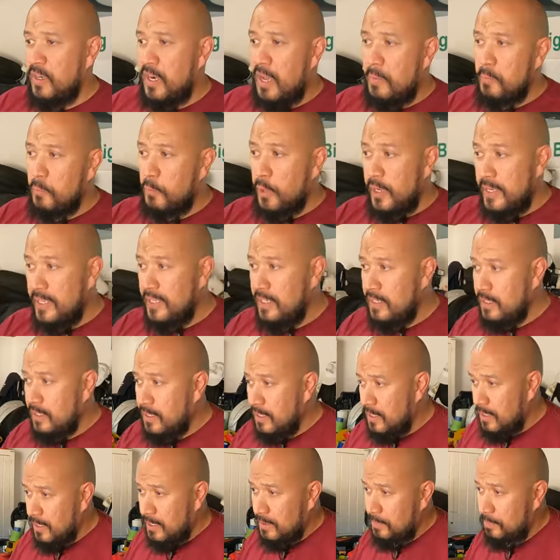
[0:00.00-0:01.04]
I'm running,
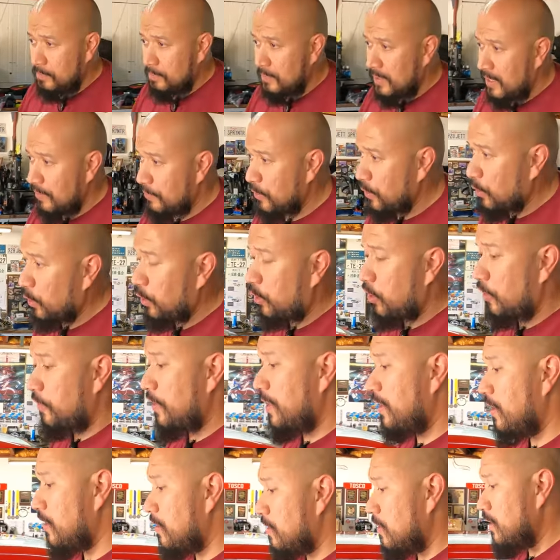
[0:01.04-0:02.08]
um, if you look over
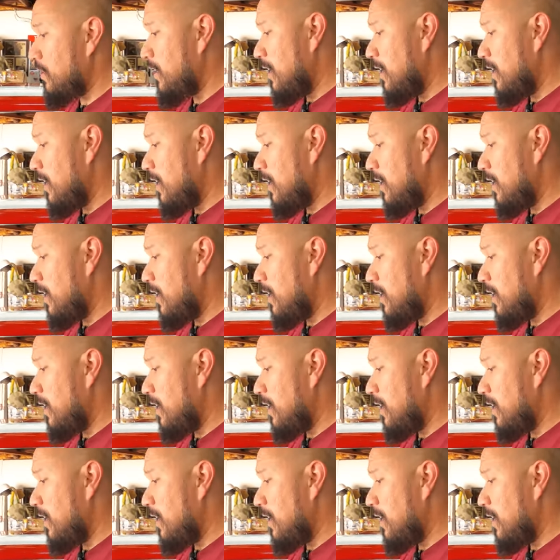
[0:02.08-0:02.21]
here,